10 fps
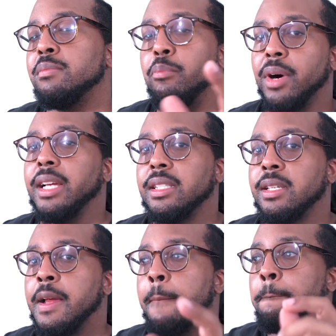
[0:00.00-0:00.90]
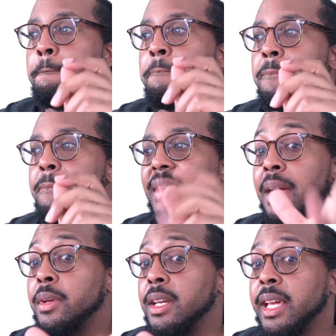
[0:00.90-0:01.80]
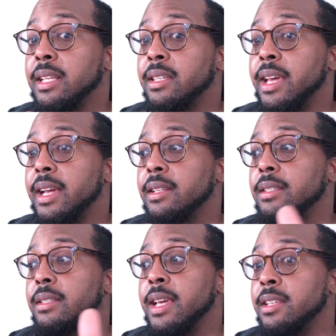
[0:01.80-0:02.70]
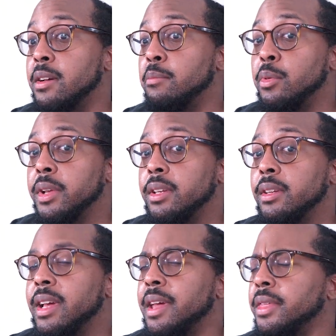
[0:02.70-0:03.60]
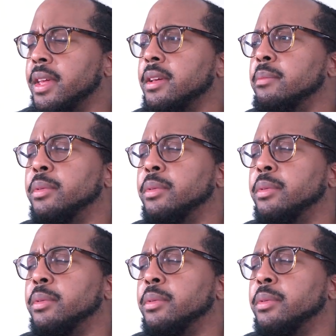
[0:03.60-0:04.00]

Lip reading: but I'm gonna get to that at some point, I think.